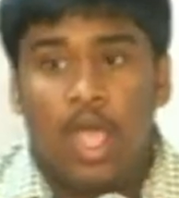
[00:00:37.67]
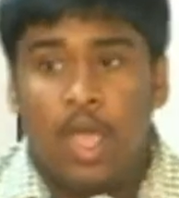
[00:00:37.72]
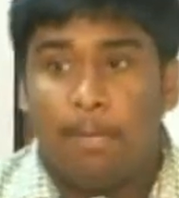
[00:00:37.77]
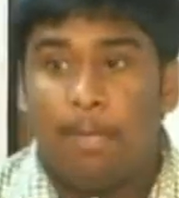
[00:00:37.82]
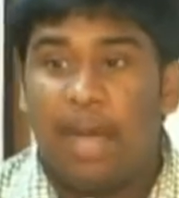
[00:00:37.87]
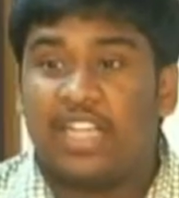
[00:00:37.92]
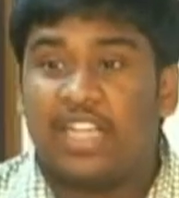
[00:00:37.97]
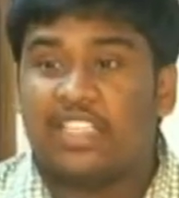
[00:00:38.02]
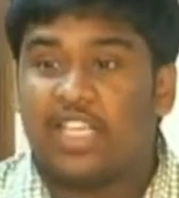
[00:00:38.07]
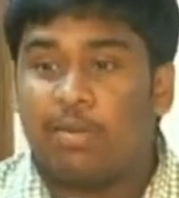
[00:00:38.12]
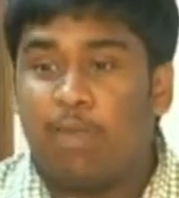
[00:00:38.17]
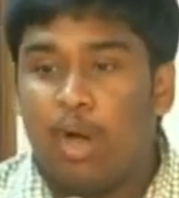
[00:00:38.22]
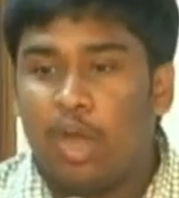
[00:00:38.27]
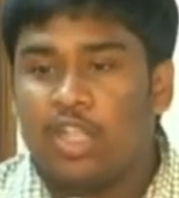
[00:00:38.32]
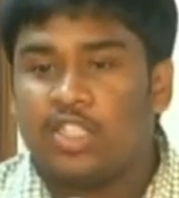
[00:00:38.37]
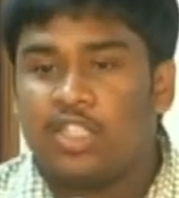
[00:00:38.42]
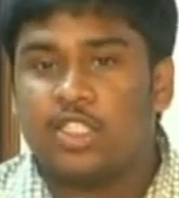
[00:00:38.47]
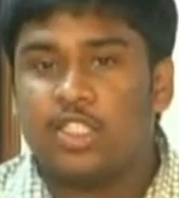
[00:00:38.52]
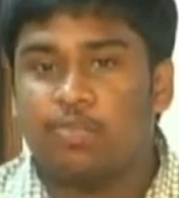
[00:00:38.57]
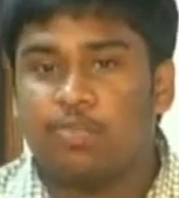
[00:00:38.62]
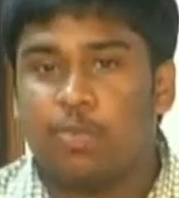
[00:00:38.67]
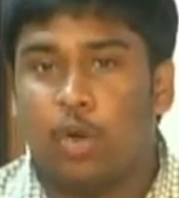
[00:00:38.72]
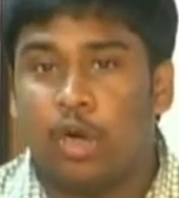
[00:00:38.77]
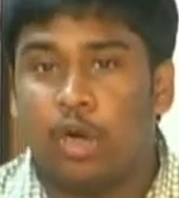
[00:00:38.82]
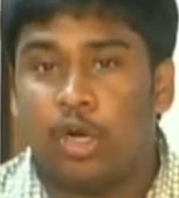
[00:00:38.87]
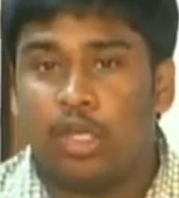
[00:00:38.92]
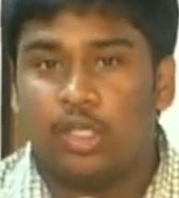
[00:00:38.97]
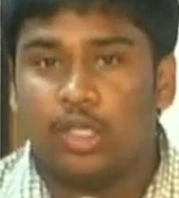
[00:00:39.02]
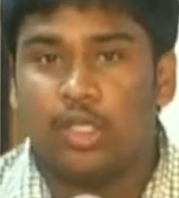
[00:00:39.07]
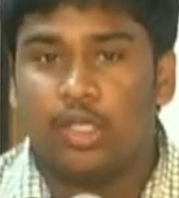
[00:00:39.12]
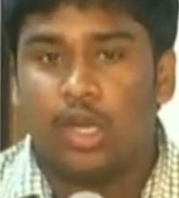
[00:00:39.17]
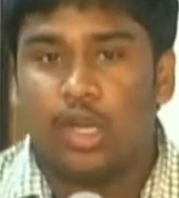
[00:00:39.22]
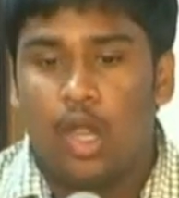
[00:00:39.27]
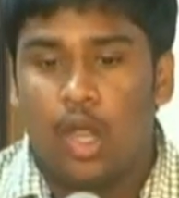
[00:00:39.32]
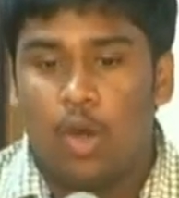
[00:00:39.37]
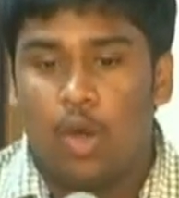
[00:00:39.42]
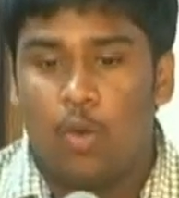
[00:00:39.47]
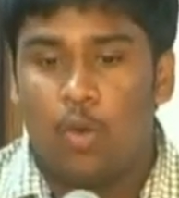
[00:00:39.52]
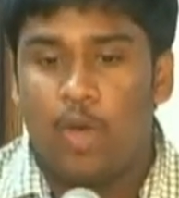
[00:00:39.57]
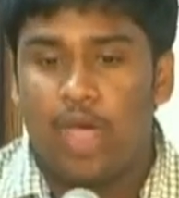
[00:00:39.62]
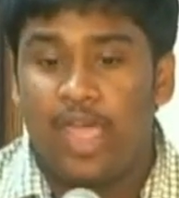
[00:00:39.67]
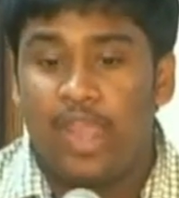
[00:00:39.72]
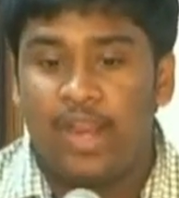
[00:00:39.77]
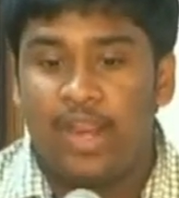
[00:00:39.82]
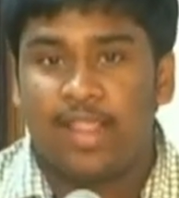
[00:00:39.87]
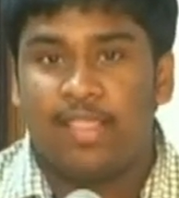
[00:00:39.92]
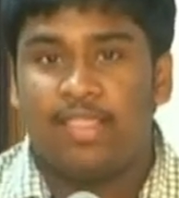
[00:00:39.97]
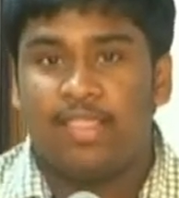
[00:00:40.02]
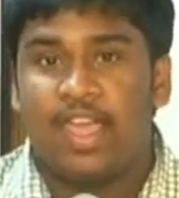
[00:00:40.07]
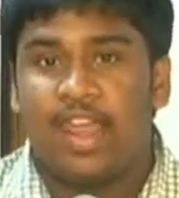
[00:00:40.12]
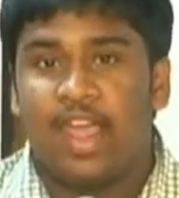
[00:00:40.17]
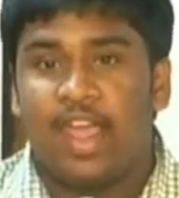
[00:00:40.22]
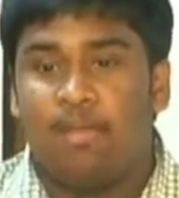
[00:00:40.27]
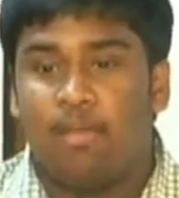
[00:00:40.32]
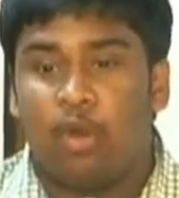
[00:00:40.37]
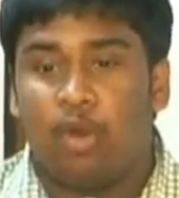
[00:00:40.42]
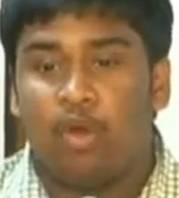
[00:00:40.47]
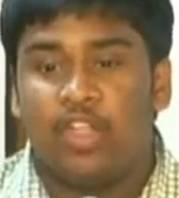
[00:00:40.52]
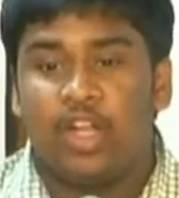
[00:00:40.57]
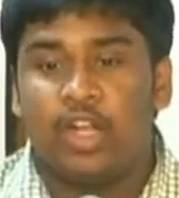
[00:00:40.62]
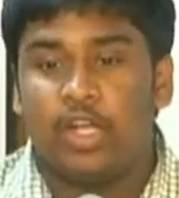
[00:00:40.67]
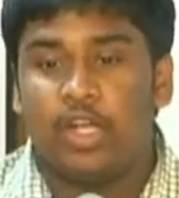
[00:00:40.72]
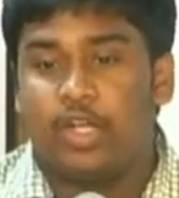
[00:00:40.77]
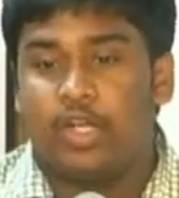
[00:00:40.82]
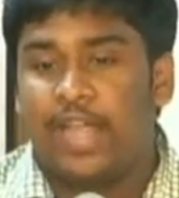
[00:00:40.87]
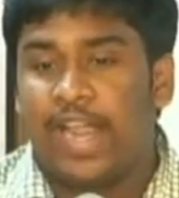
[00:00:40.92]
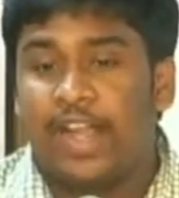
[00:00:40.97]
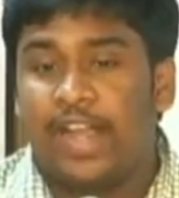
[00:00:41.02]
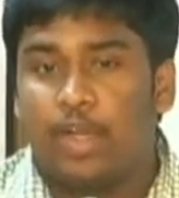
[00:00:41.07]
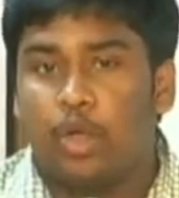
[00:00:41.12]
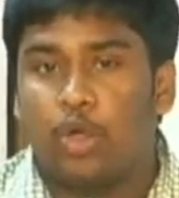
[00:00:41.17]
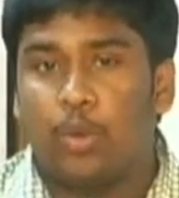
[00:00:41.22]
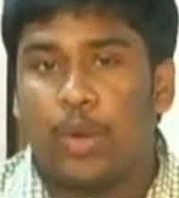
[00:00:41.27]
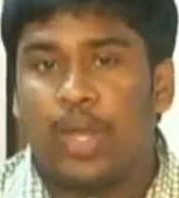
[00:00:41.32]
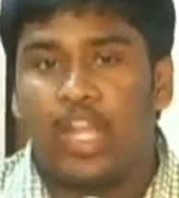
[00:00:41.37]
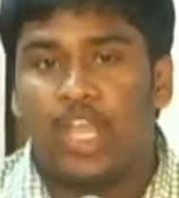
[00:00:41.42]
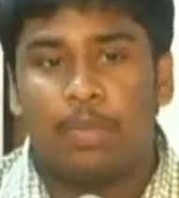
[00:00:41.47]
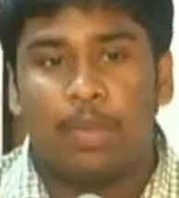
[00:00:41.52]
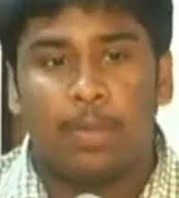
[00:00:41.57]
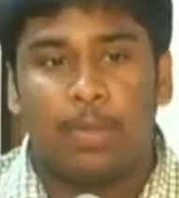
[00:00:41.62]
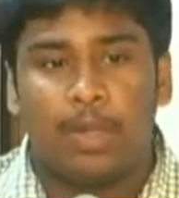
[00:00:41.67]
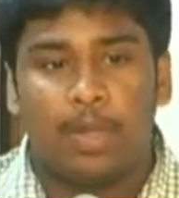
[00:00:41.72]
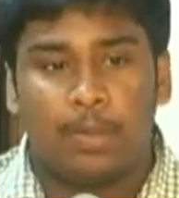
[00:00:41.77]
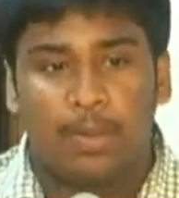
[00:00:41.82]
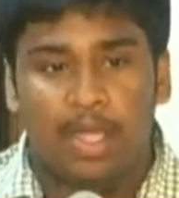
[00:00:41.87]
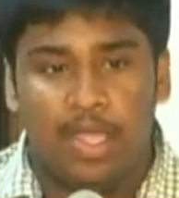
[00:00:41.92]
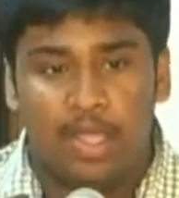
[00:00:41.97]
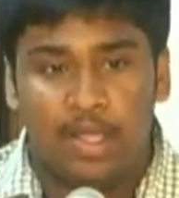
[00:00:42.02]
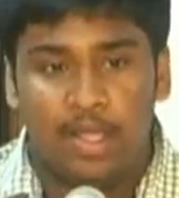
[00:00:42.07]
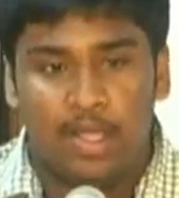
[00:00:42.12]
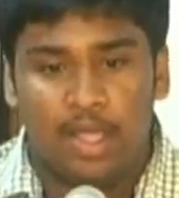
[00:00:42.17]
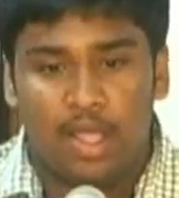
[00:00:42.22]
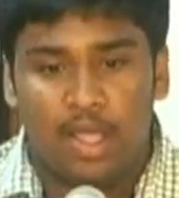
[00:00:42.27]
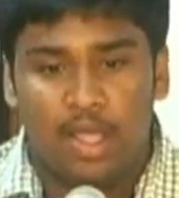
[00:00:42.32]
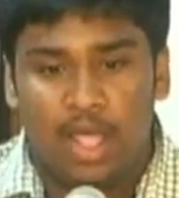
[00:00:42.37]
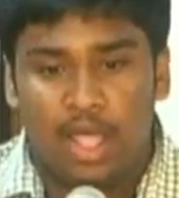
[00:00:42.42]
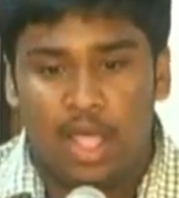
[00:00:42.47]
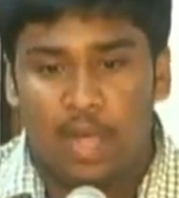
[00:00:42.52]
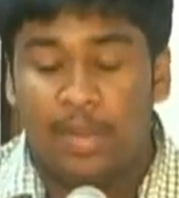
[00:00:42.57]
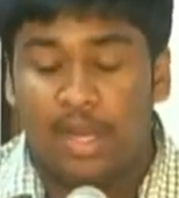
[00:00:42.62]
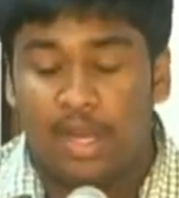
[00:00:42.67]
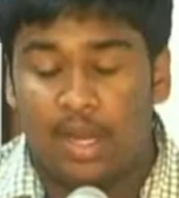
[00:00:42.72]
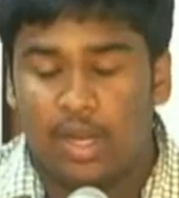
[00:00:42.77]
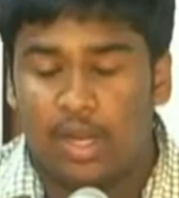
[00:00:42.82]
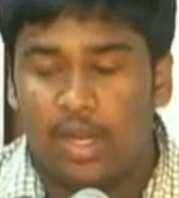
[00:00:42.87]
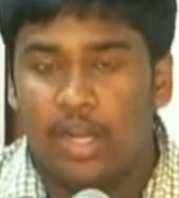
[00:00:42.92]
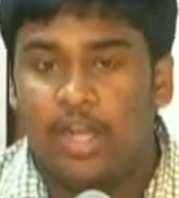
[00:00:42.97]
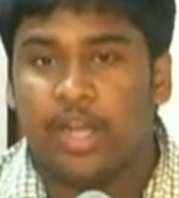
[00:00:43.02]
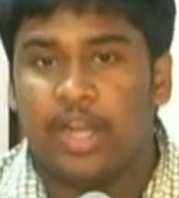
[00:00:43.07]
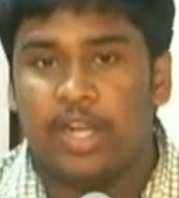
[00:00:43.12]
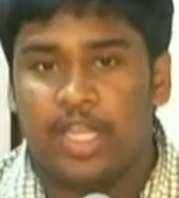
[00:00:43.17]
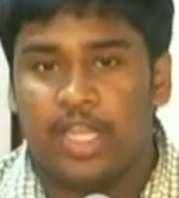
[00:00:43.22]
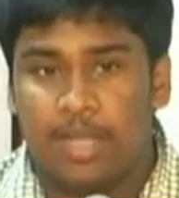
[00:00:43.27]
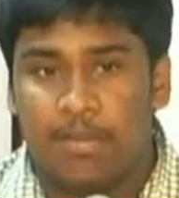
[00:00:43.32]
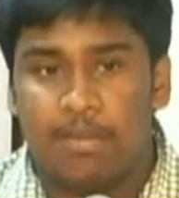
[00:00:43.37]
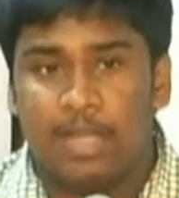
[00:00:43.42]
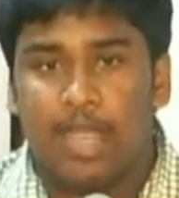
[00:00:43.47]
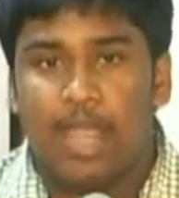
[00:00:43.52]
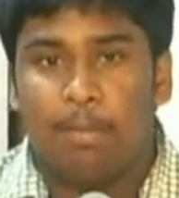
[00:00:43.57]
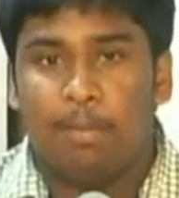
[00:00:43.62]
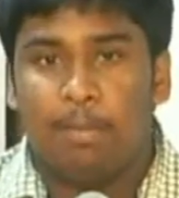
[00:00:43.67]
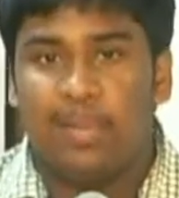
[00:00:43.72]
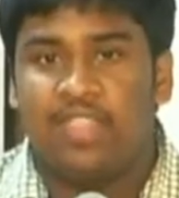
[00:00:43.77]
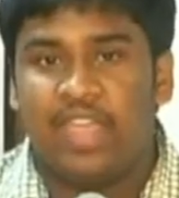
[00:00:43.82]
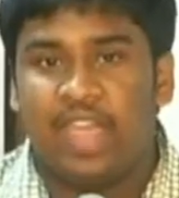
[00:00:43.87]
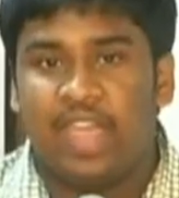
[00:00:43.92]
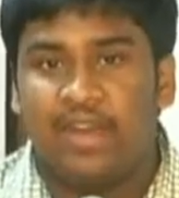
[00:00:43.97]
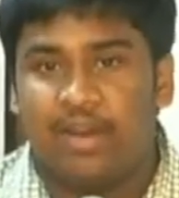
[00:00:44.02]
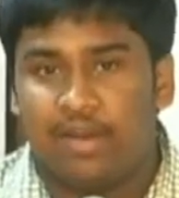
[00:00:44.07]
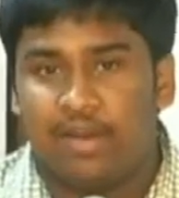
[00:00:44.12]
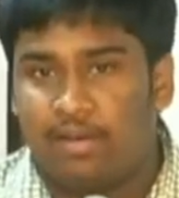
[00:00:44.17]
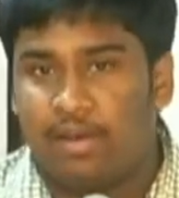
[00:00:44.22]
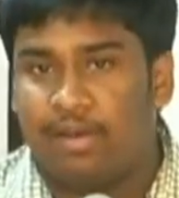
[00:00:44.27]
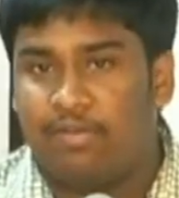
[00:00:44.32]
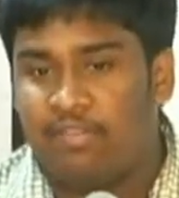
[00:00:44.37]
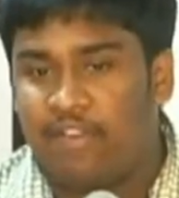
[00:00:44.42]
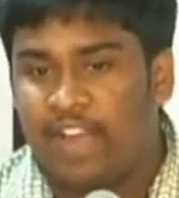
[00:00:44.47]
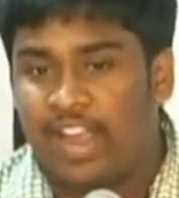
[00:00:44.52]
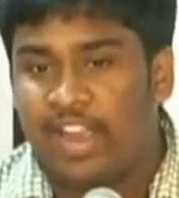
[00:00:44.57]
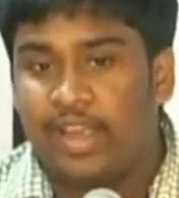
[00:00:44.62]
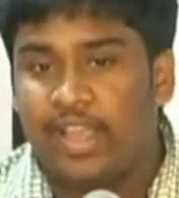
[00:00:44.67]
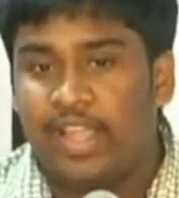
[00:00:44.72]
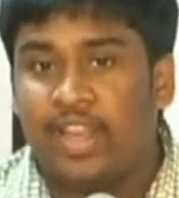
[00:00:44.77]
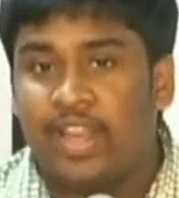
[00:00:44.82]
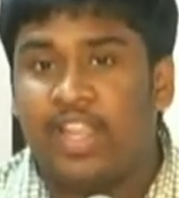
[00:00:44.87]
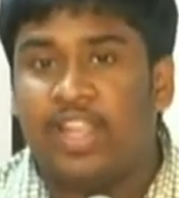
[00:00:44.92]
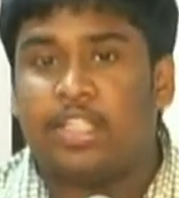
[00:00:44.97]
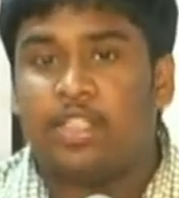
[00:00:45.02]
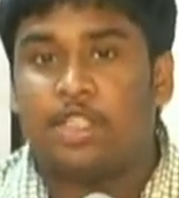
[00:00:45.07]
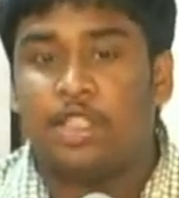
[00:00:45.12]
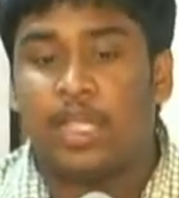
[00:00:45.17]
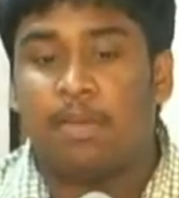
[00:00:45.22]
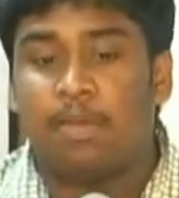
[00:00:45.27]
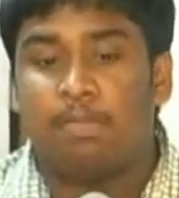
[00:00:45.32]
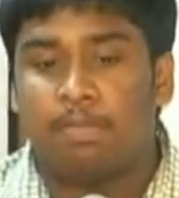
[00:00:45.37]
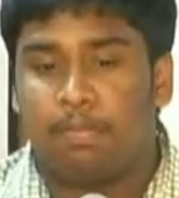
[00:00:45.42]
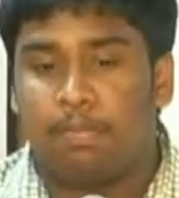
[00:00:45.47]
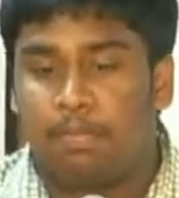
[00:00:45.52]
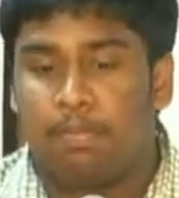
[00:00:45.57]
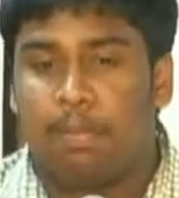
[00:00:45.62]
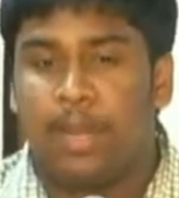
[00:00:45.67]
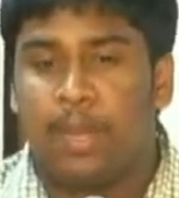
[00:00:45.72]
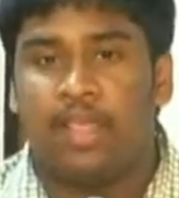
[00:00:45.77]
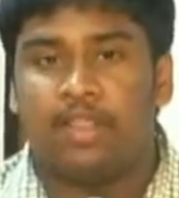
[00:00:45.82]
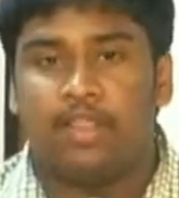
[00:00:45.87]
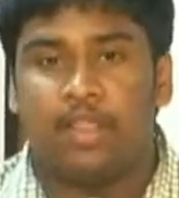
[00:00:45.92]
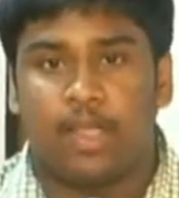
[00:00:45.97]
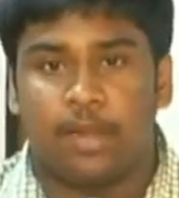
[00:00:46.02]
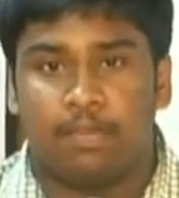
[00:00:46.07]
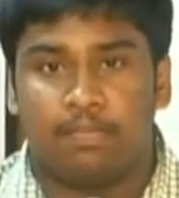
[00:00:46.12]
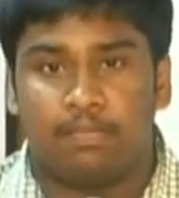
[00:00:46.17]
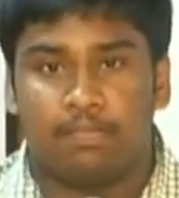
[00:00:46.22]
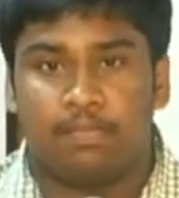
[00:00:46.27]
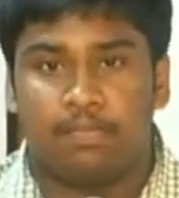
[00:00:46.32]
Basketball is a sport where there are more than 10 to 20 people playing, I mean, uh, in a team, but then five in each team playing there.